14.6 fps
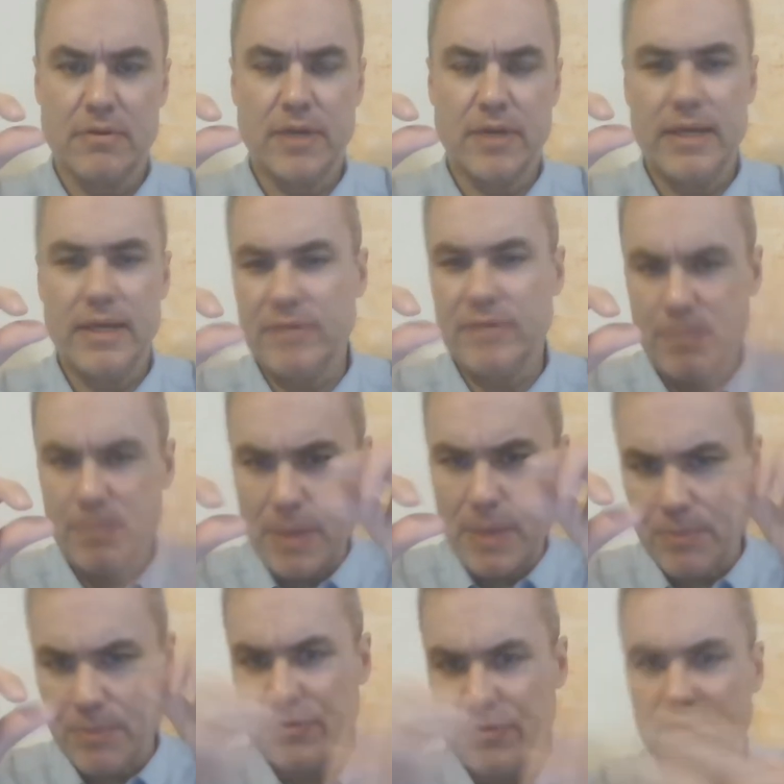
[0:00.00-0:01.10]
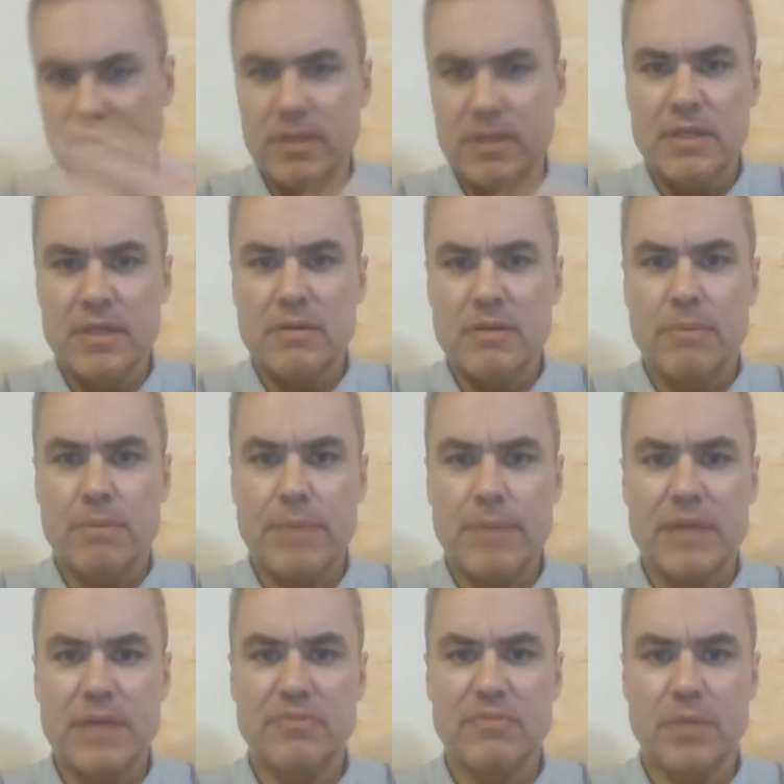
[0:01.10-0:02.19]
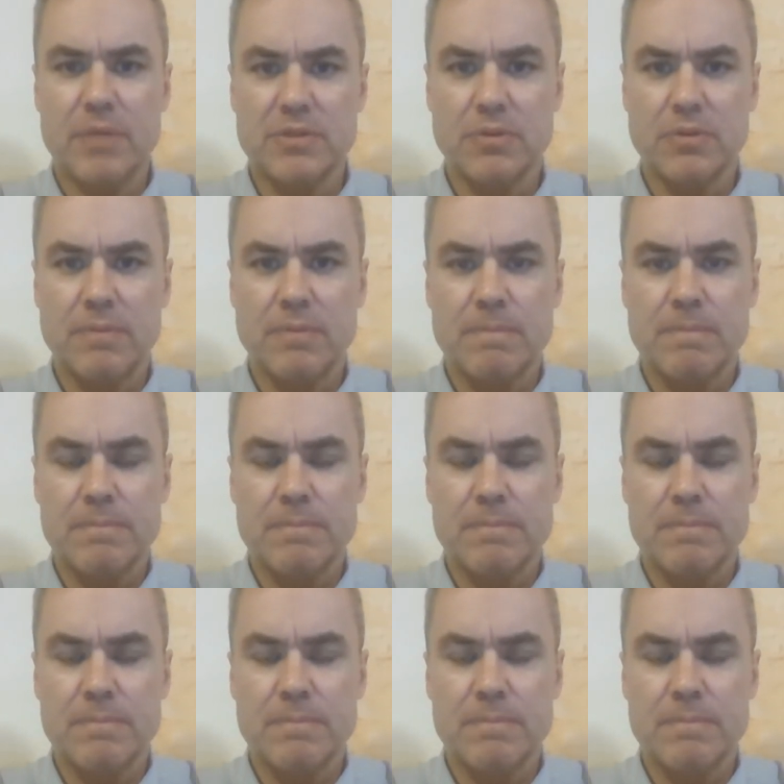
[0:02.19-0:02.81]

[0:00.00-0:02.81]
Okay, even a paper thin band of muscle.